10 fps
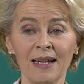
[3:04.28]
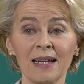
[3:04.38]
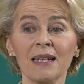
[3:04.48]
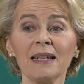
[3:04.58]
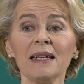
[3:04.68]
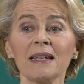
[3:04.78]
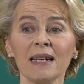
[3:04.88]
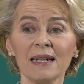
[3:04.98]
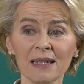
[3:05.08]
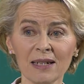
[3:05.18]
clean
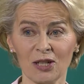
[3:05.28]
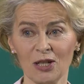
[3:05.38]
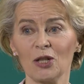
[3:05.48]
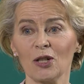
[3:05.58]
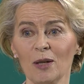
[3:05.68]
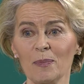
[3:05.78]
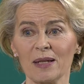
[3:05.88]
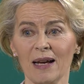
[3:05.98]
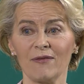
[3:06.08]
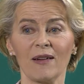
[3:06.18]
energy
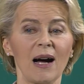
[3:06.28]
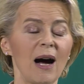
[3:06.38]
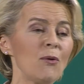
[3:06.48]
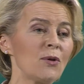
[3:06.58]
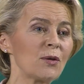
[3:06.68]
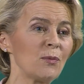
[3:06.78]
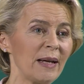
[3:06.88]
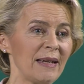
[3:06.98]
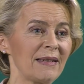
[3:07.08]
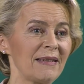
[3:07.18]
jobs have
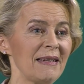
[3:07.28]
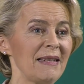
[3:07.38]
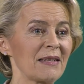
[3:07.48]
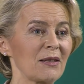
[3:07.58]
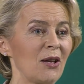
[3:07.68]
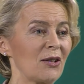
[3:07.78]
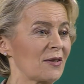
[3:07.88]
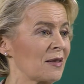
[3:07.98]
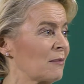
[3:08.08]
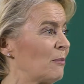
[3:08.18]
outweighed these
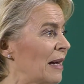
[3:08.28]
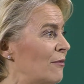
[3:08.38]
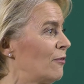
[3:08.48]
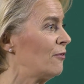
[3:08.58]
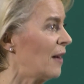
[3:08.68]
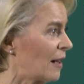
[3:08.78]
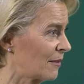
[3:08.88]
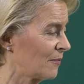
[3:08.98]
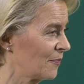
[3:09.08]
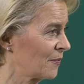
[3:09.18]
losses by far.
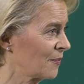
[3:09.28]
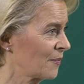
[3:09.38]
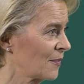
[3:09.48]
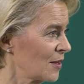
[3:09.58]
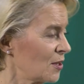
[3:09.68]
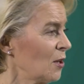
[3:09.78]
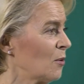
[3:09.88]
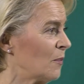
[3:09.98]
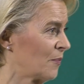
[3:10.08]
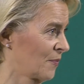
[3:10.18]

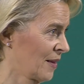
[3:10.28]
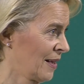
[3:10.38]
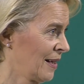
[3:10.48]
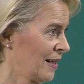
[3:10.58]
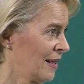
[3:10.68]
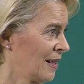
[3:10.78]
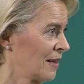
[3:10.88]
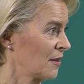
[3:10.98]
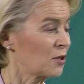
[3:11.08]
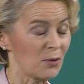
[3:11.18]
So,
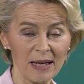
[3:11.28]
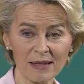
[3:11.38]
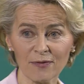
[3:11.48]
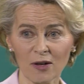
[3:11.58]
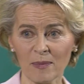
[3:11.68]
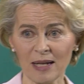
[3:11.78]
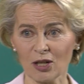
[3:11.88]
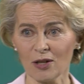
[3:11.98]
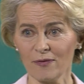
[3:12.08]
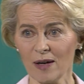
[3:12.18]
the
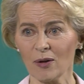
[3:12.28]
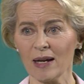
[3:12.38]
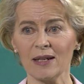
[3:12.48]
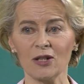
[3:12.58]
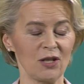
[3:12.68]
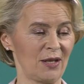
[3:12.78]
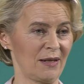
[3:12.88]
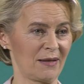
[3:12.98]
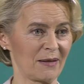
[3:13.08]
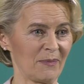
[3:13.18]
transformation of our energy
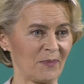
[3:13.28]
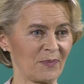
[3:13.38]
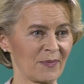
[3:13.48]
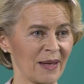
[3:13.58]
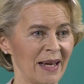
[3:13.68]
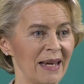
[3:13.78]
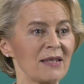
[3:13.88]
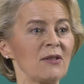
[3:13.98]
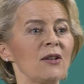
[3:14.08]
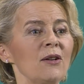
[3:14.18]
system is
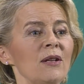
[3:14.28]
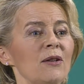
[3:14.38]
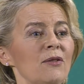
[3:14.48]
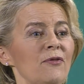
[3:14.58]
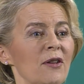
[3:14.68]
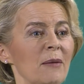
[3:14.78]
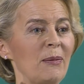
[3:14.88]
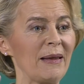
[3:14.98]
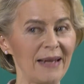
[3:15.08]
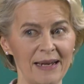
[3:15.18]
not only good for the
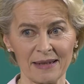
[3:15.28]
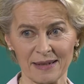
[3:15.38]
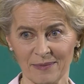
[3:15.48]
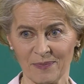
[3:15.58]
planet,